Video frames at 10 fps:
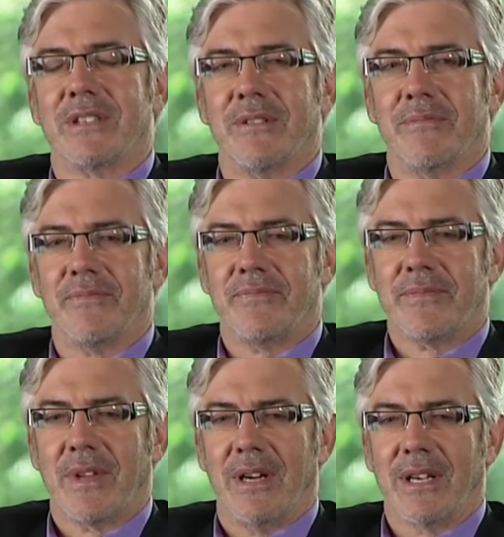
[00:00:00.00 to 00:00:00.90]
Um,
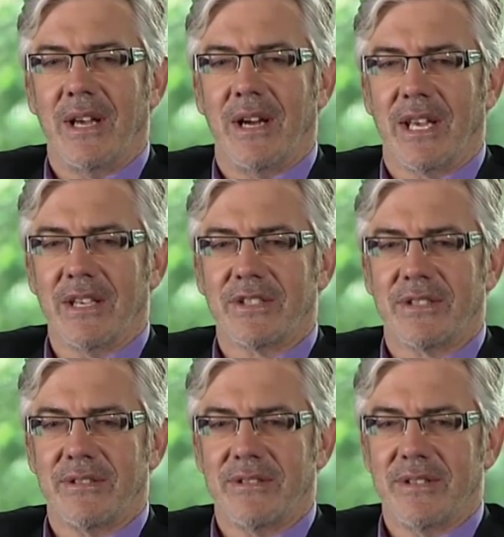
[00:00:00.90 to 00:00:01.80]
I, I
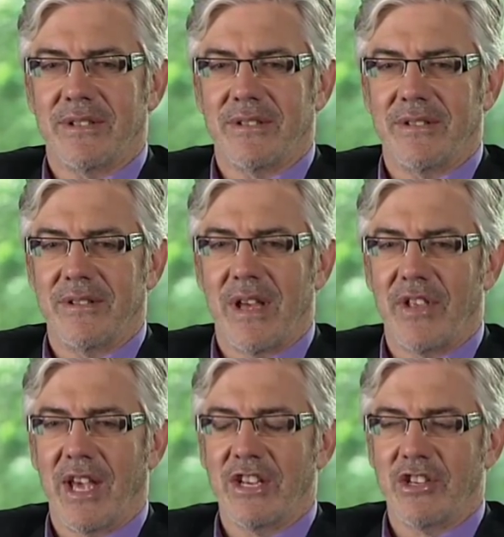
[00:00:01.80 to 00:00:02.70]
guess uh, at
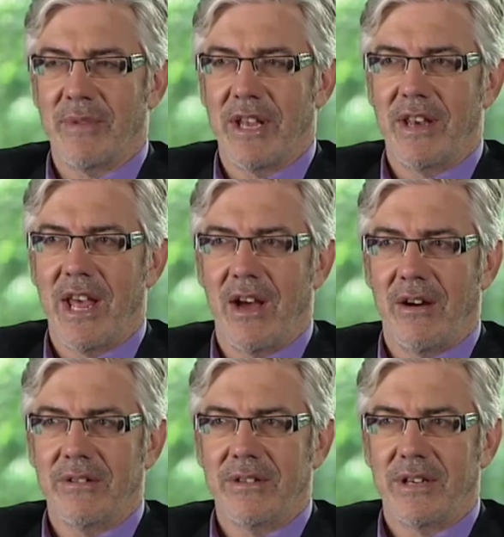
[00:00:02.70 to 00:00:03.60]
the age I'm at
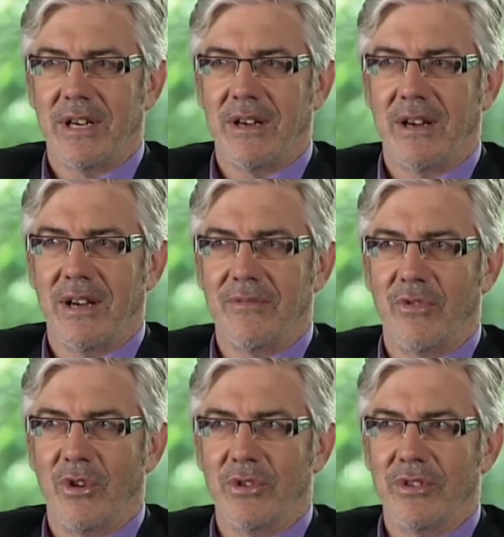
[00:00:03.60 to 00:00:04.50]
now, uh, I've
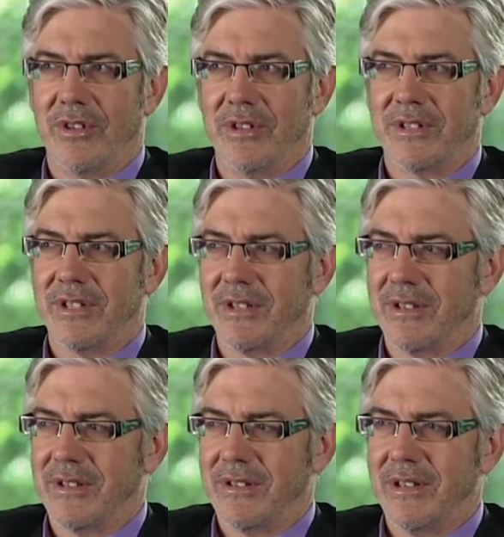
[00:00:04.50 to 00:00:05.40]
learned that
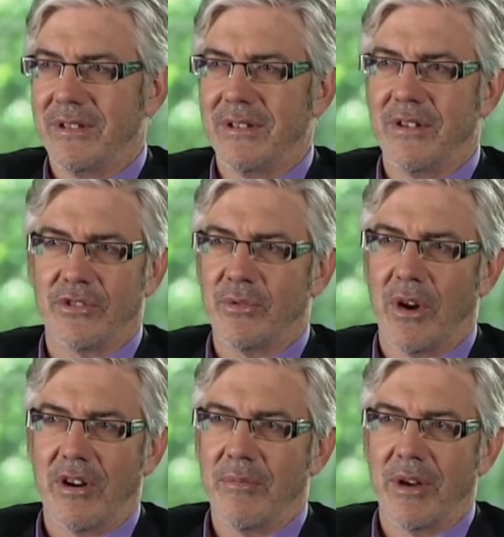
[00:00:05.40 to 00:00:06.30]
uh, it, not to
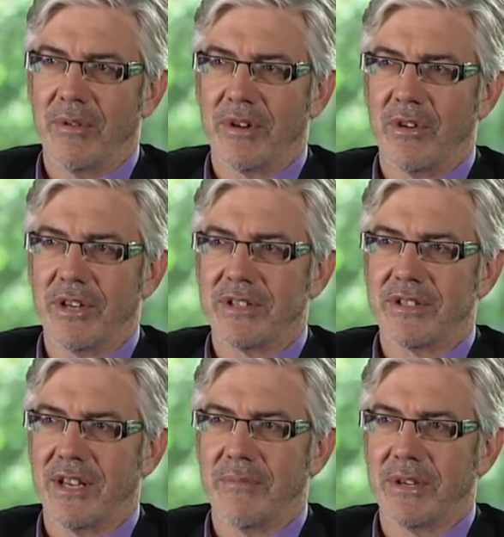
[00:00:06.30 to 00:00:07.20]
worry about what critics
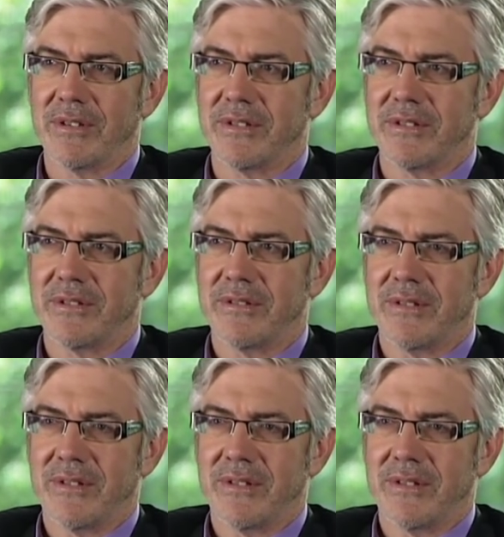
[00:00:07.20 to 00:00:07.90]
say because,